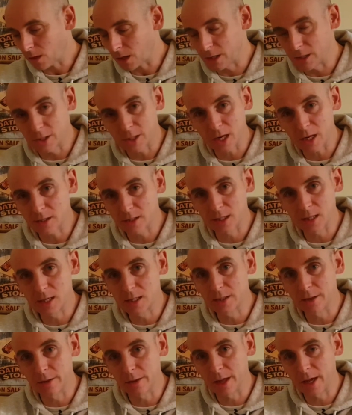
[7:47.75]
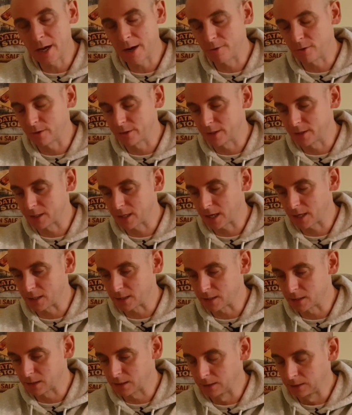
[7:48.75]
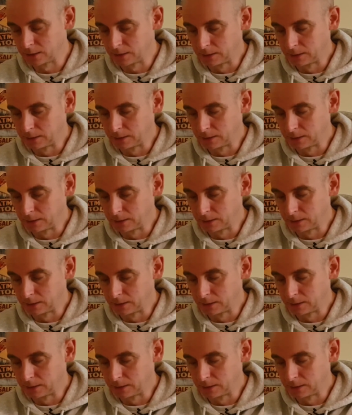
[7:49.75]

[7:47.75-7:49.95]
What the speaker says: It just isn't there on the taste.